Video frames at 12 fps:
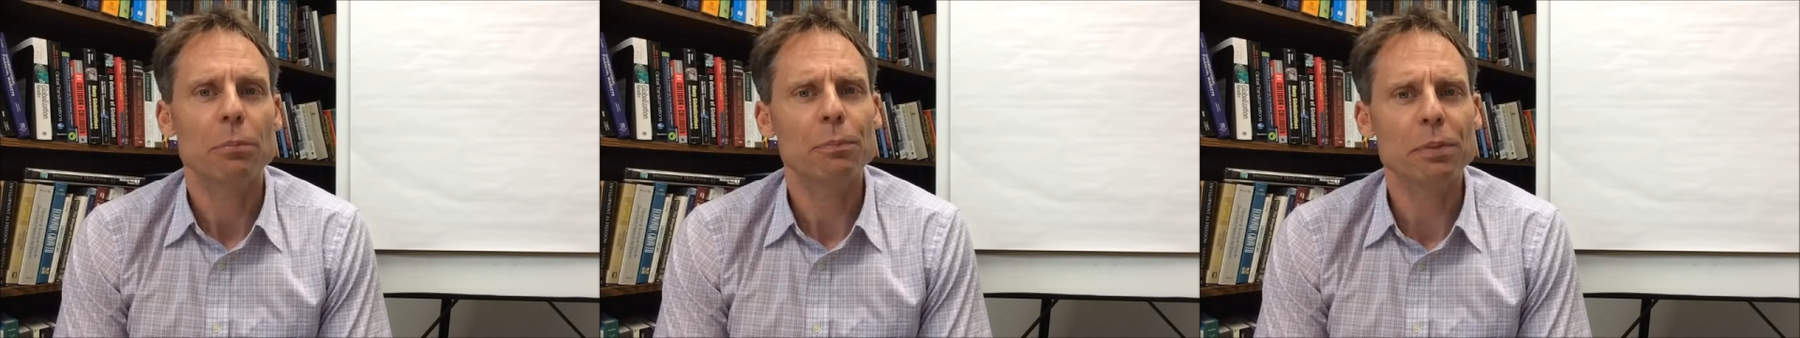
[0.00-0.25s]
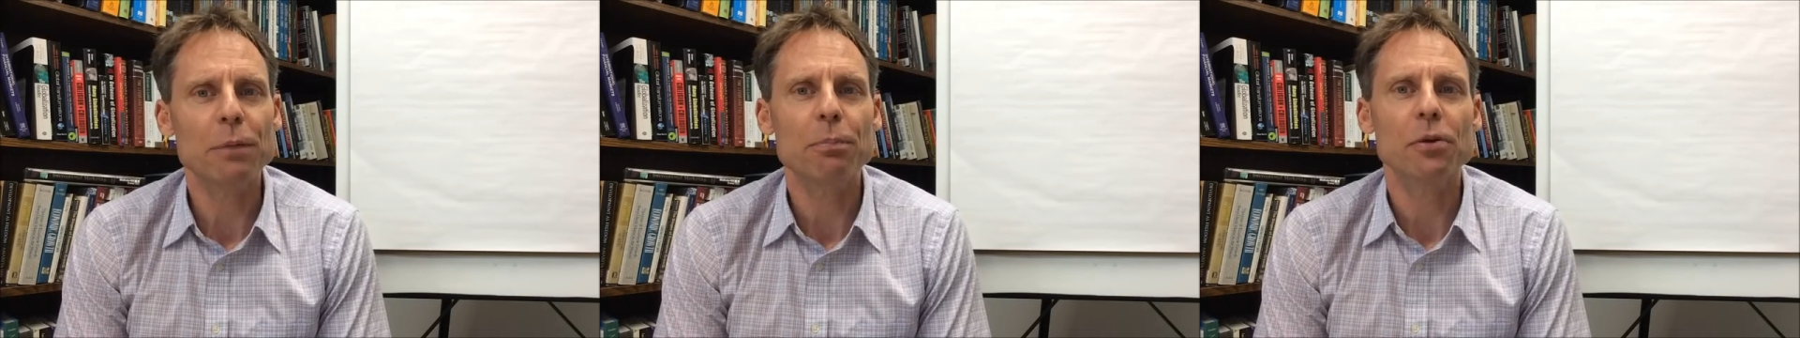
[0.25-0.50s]

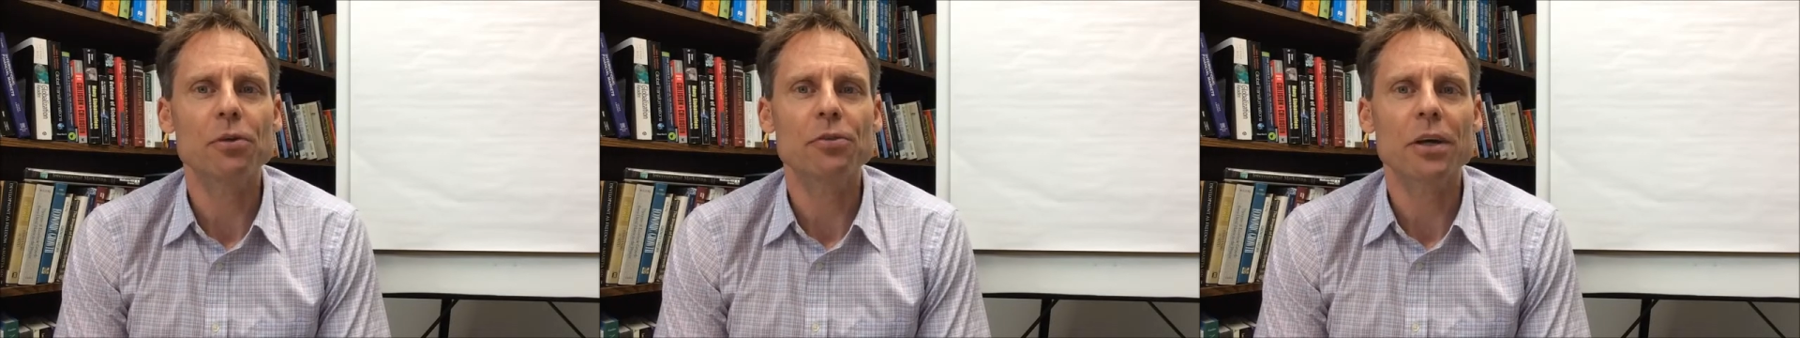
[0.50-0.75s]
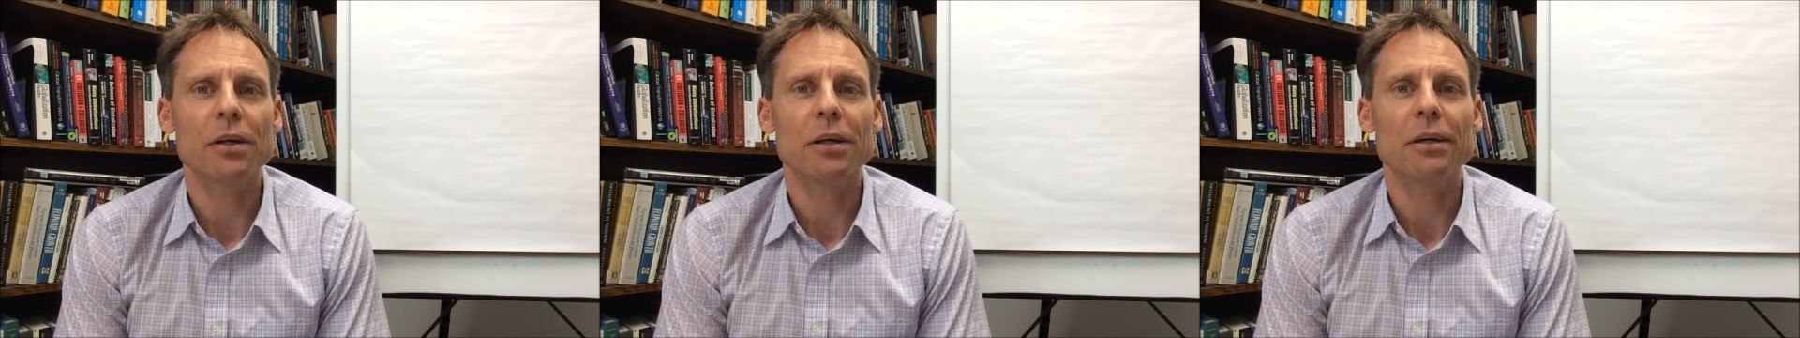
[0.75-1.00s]
But people who
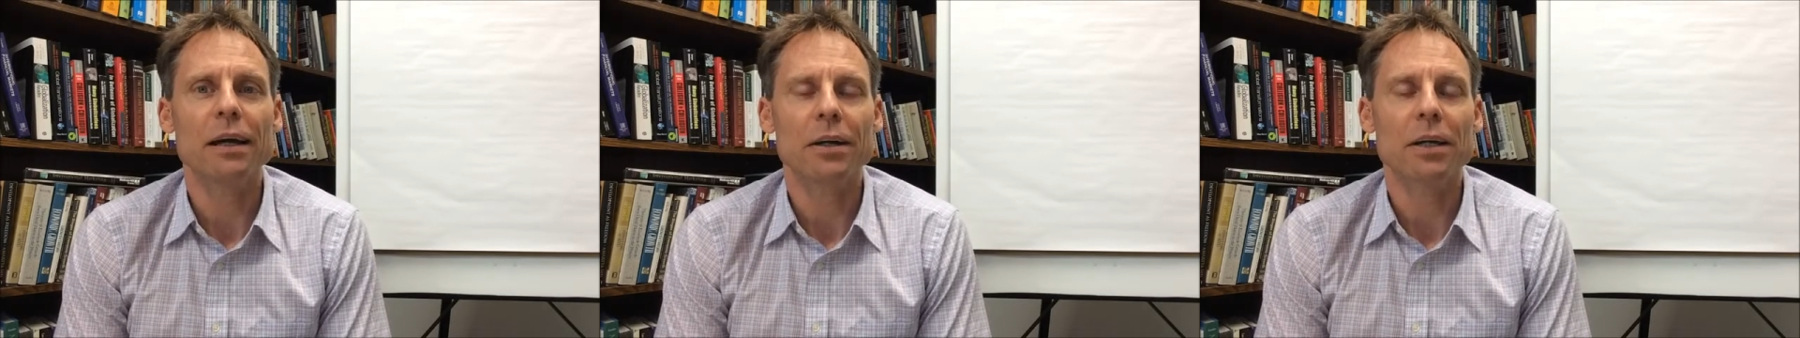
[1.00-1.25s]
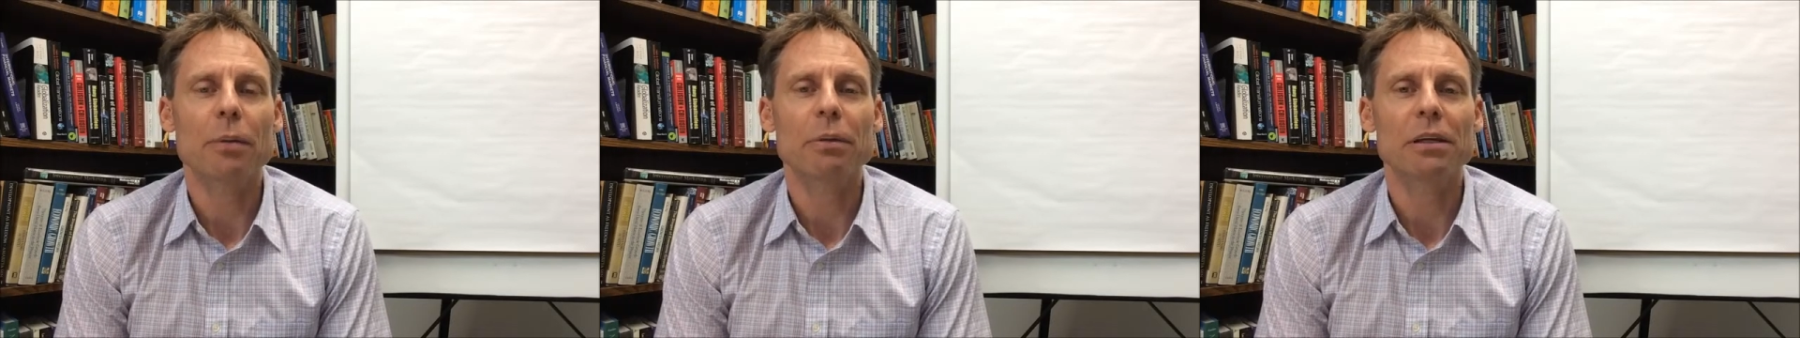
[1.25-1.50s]
study
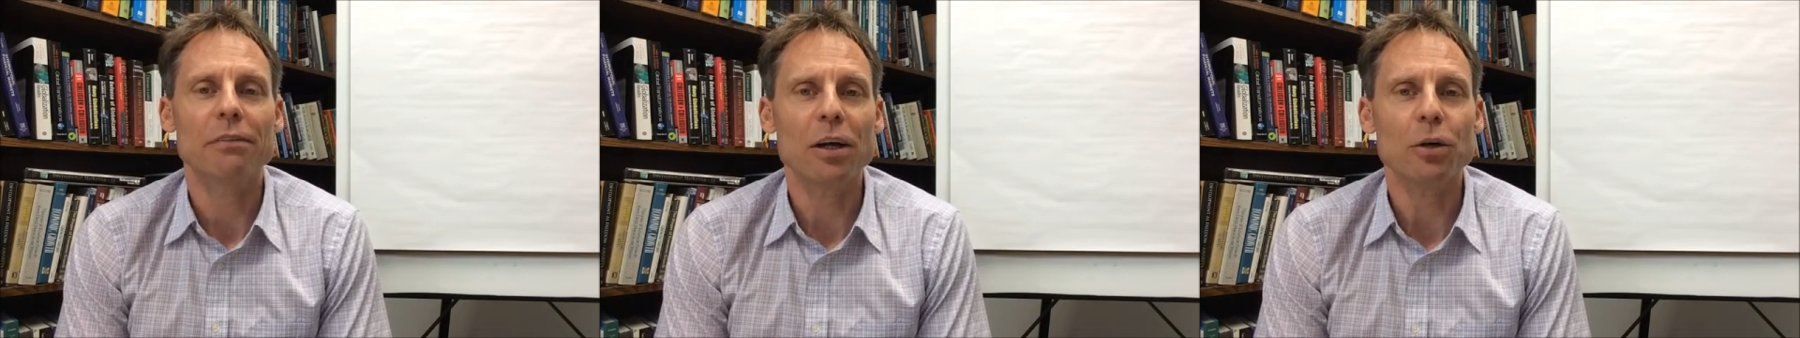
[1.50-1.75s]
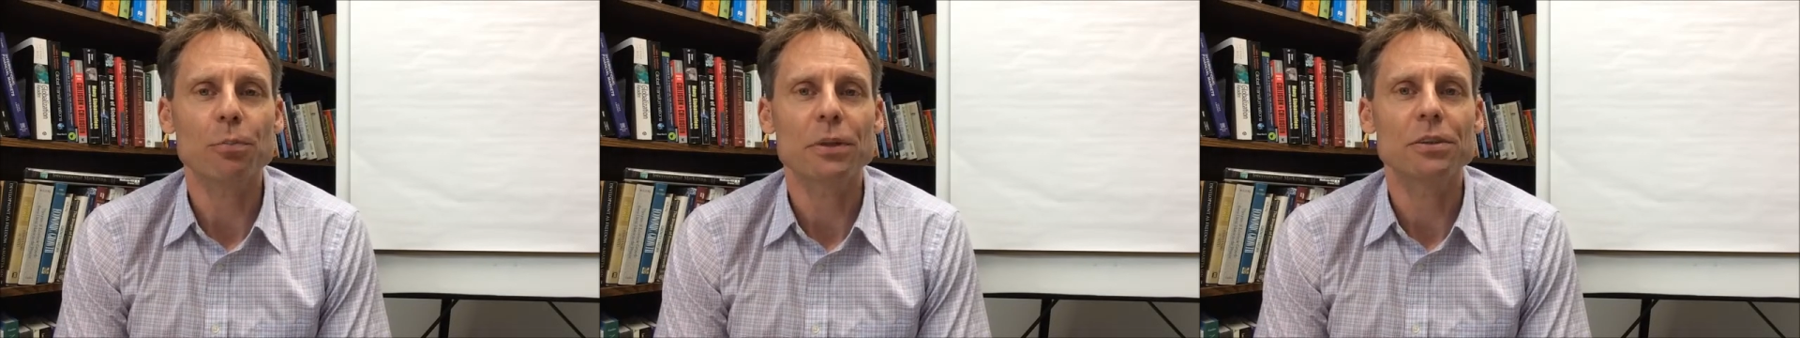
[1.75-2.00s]
economic
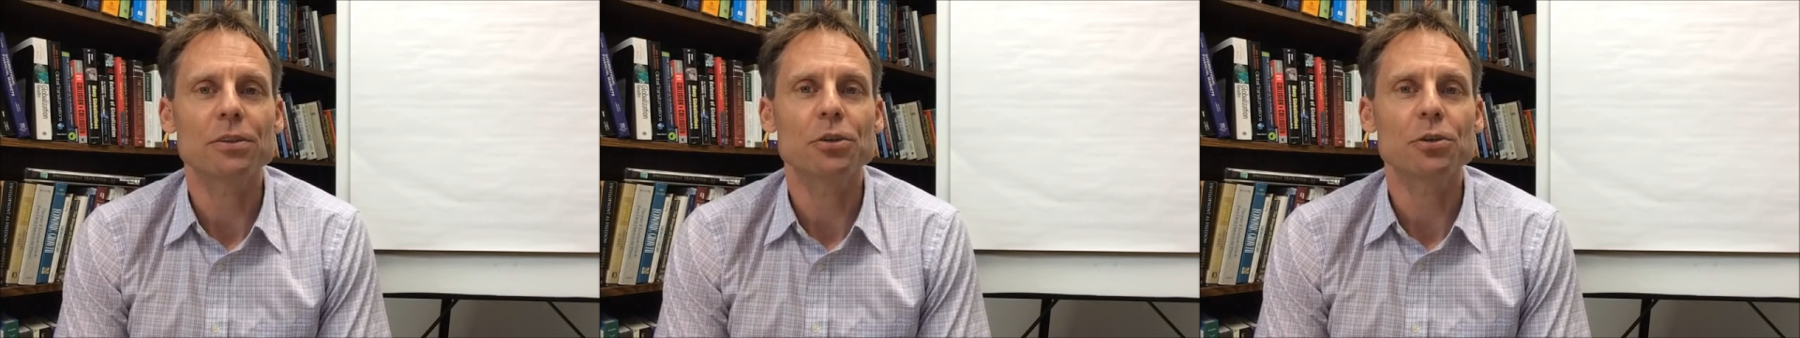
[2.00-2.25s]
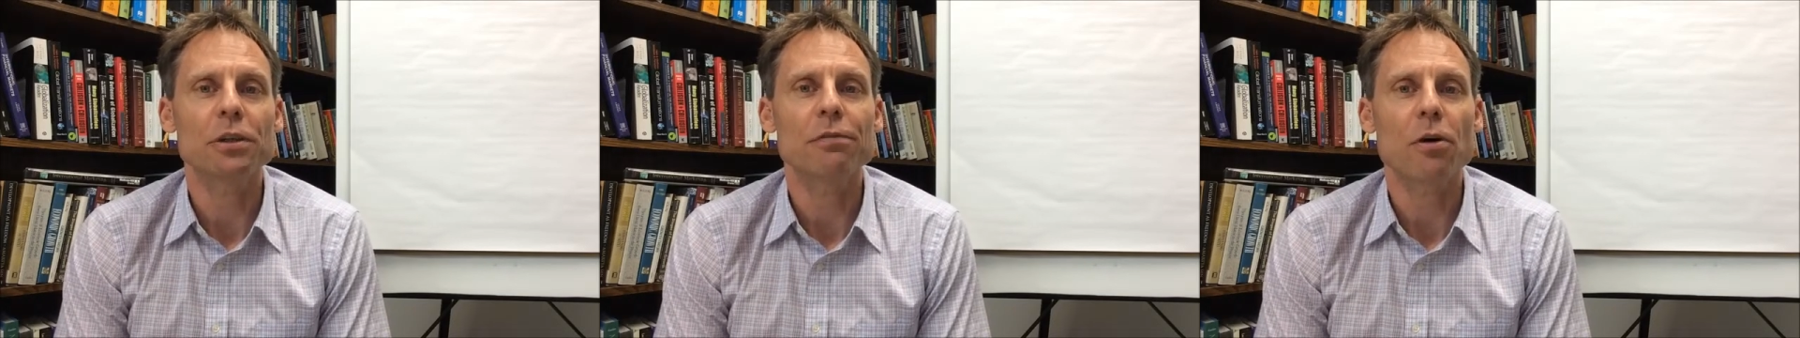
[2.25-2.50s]
development
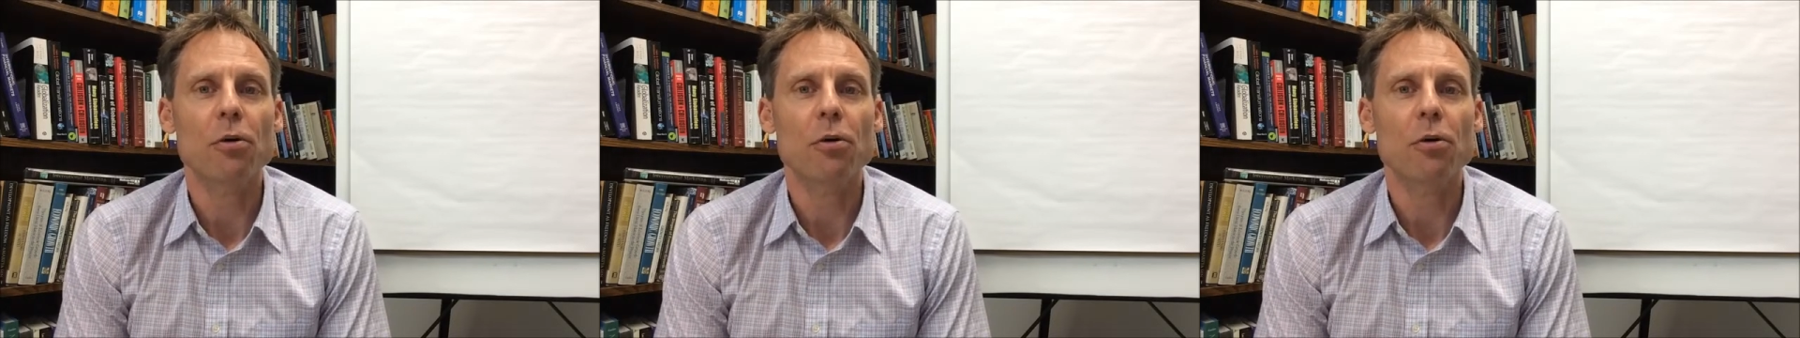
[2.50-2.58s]
usually